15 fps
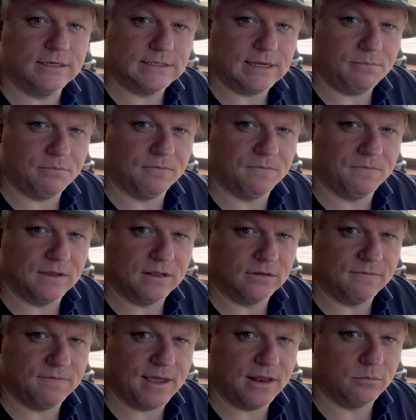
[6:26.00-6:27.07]
the depth of
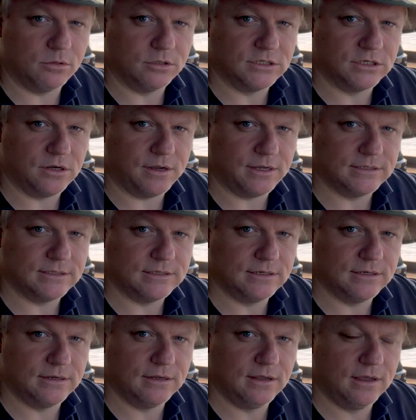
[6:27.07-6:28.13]
field available to us.
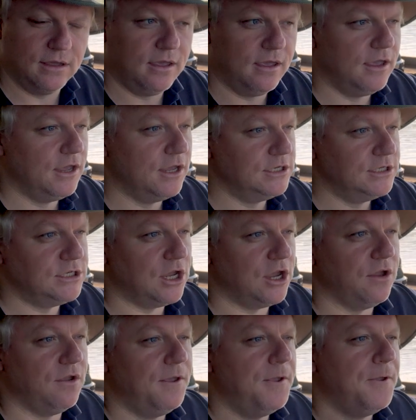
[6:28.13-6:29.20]

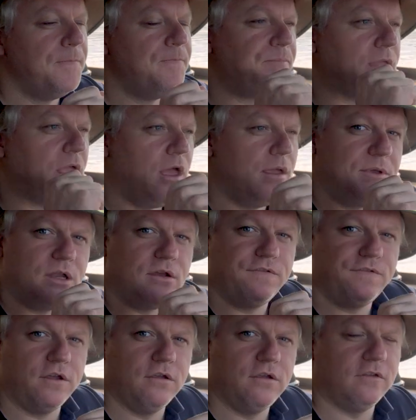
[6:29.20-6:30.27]
So I'm going to
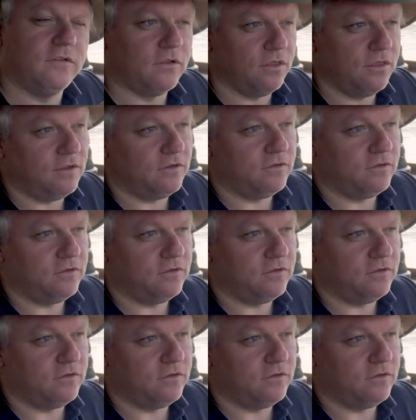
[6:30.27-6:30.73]
focus on